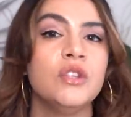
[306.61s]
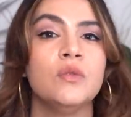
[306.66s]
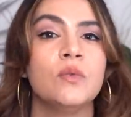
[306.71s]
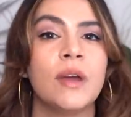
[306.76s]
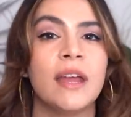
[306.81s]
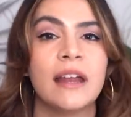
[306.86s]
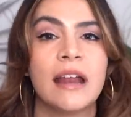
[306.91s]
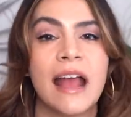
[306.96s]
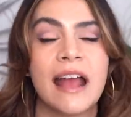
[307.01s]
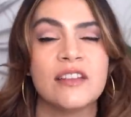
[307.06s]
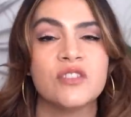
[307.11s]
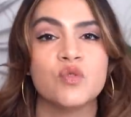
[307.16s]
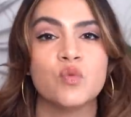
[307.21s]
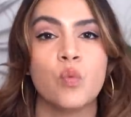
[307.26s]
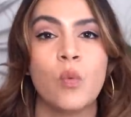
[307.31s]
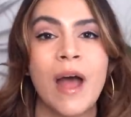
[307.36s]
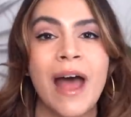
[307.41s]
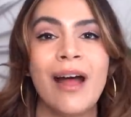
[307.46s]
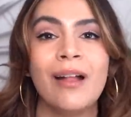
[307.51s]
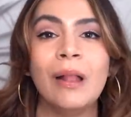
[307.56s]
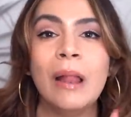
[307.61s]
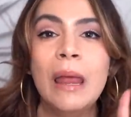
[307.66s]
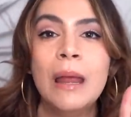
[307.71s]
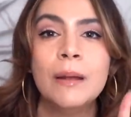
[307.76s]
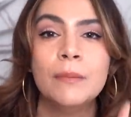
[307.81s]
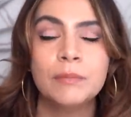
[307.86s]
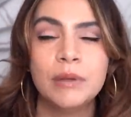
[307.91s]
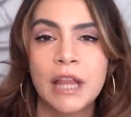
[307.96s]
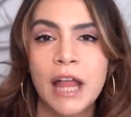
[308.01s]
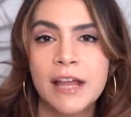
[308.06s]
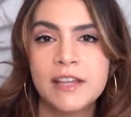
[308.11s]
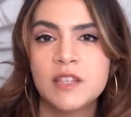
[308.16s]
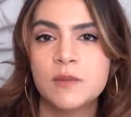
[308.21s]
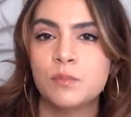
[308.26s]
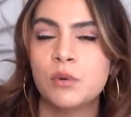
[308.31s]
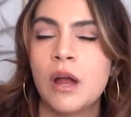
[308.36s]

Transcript: to it as well. Plus,